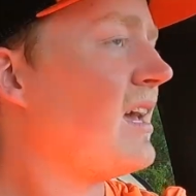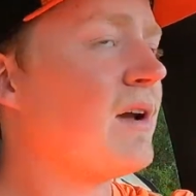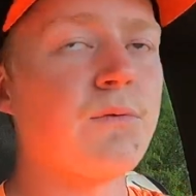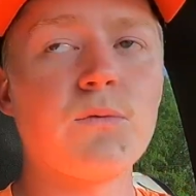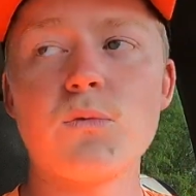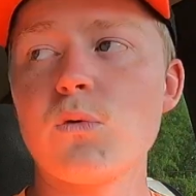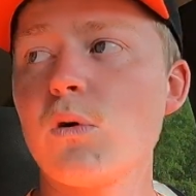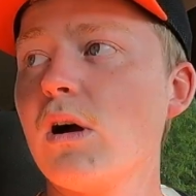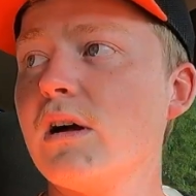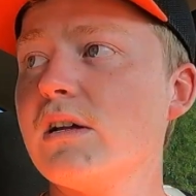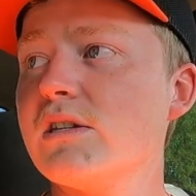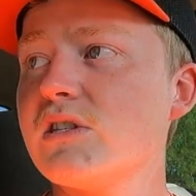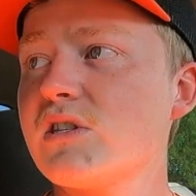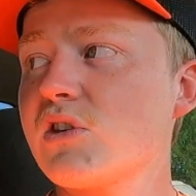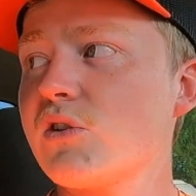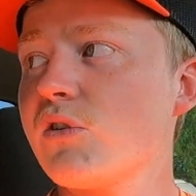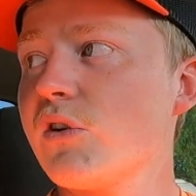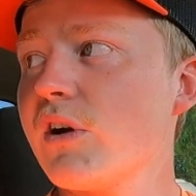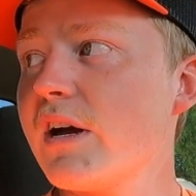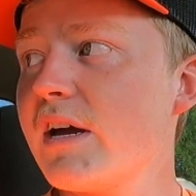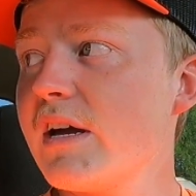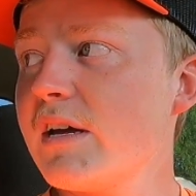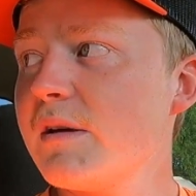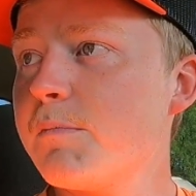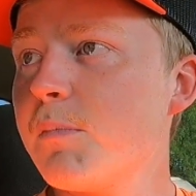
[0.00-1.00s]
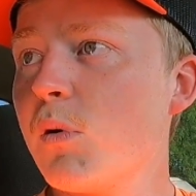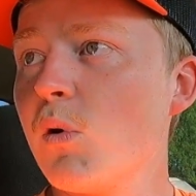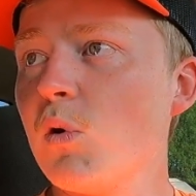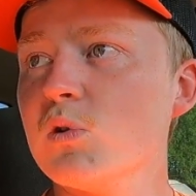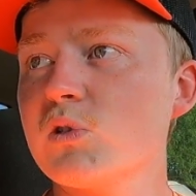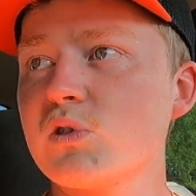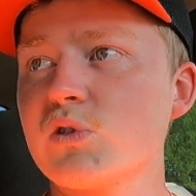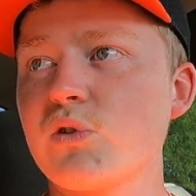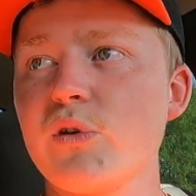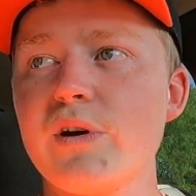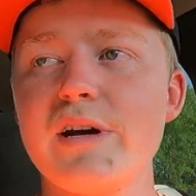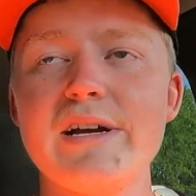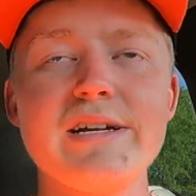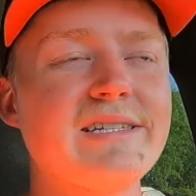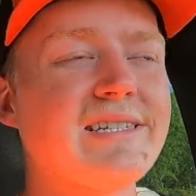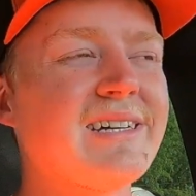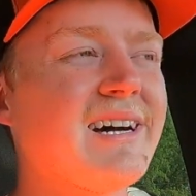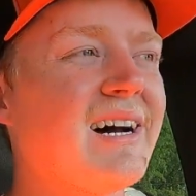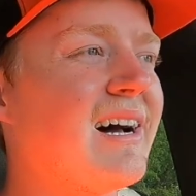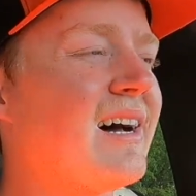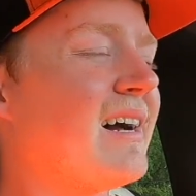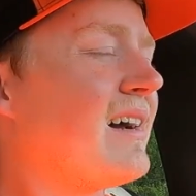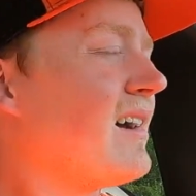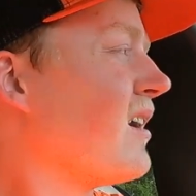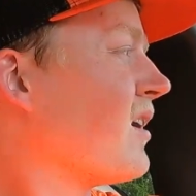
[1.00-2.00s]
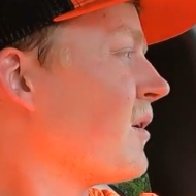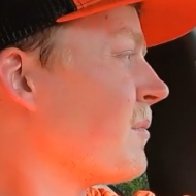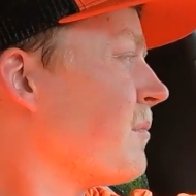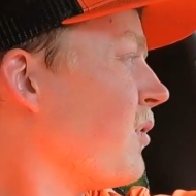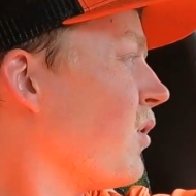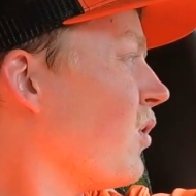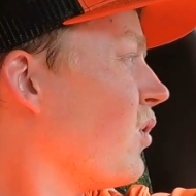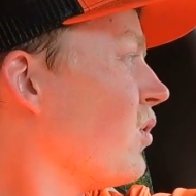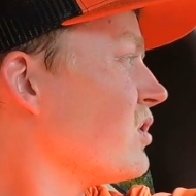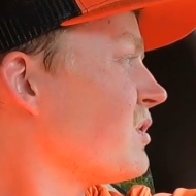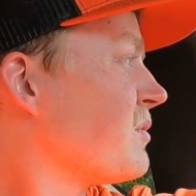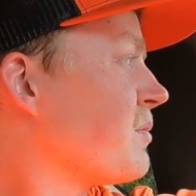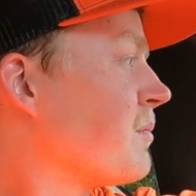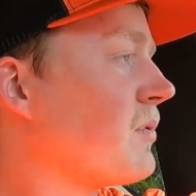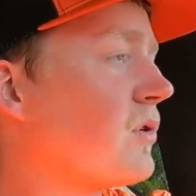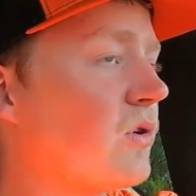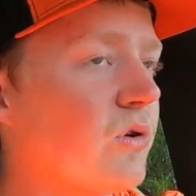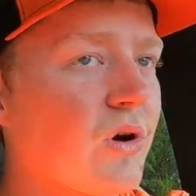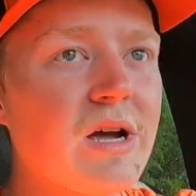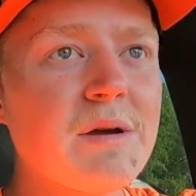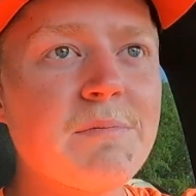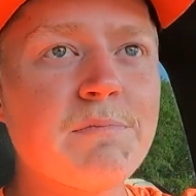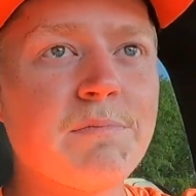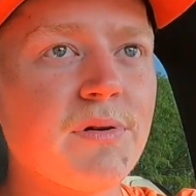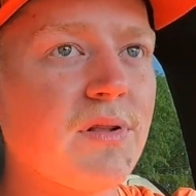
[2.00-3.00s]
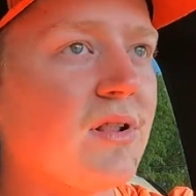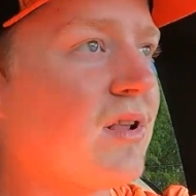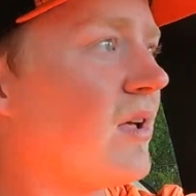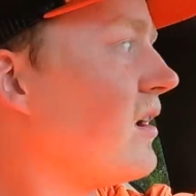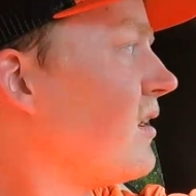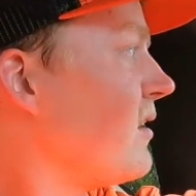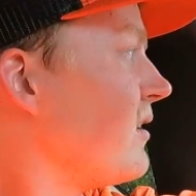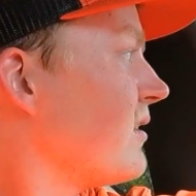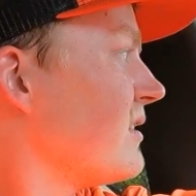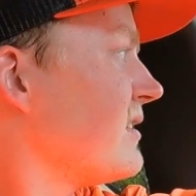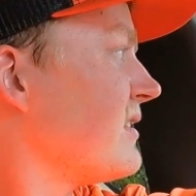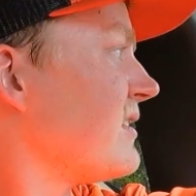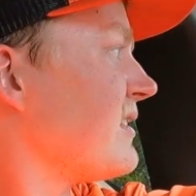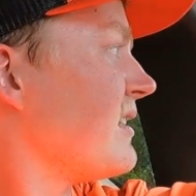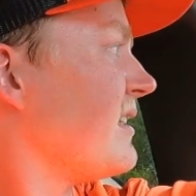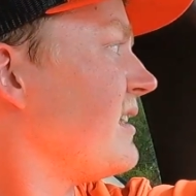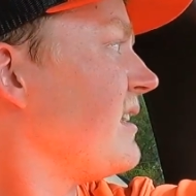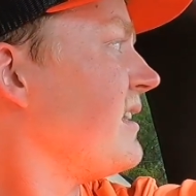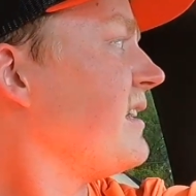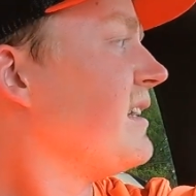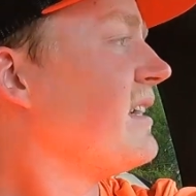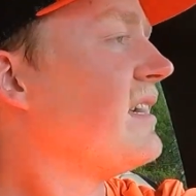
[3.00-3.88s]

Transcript: It runs great, pulls great pulls great plugs.